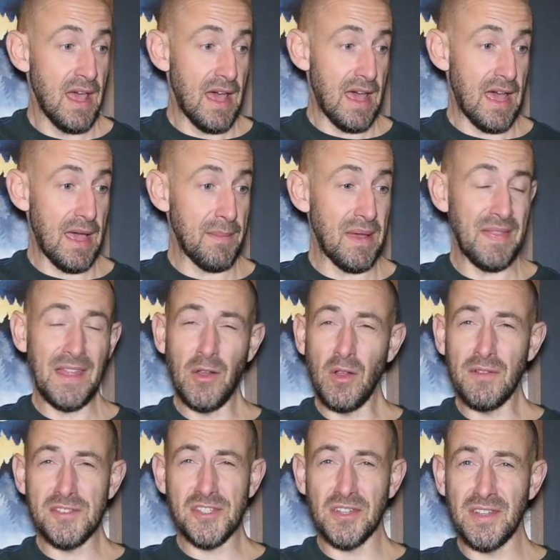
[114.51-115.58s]
And then all
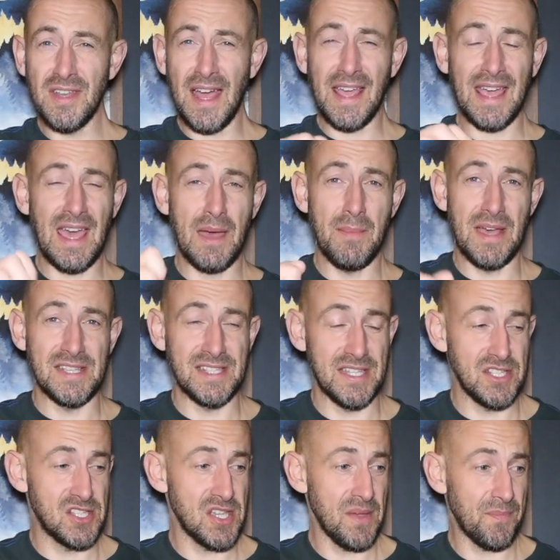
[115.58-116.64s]
of a sudden I get a
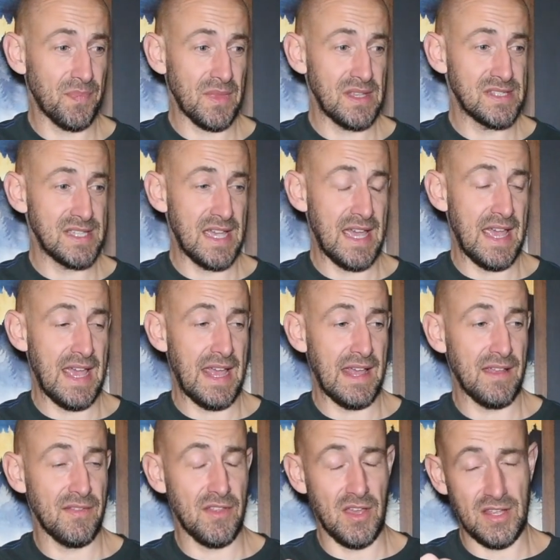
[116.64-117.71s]
message
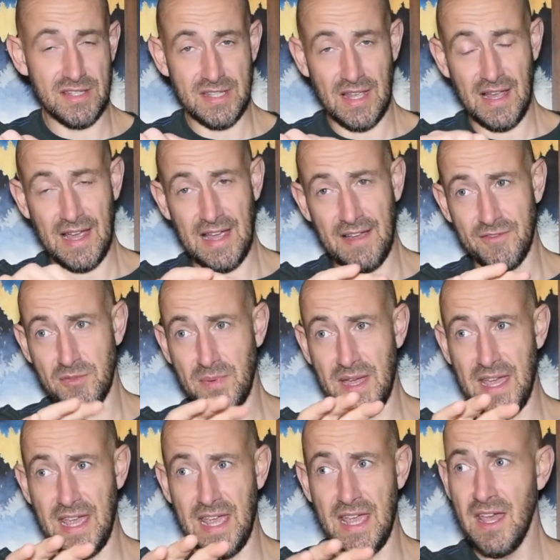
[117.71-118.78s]
saying that I have to
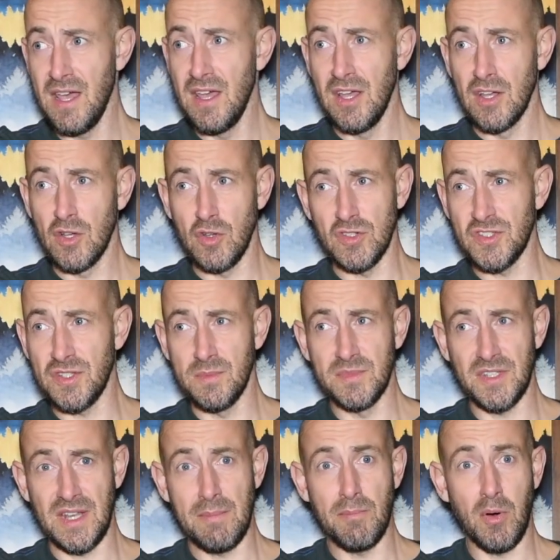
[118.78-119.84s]
pay customs
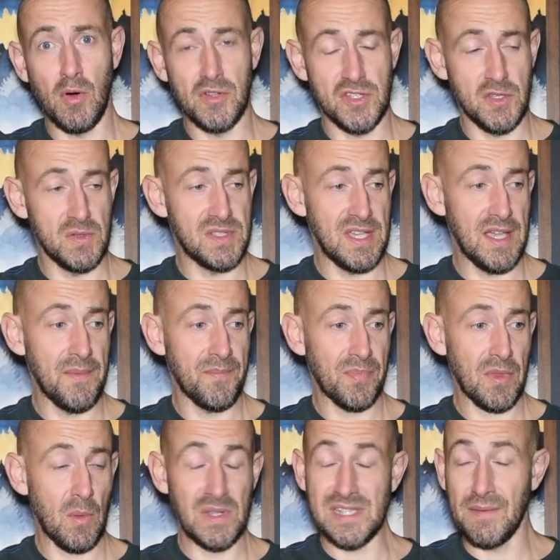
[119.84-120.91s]
and import duty, which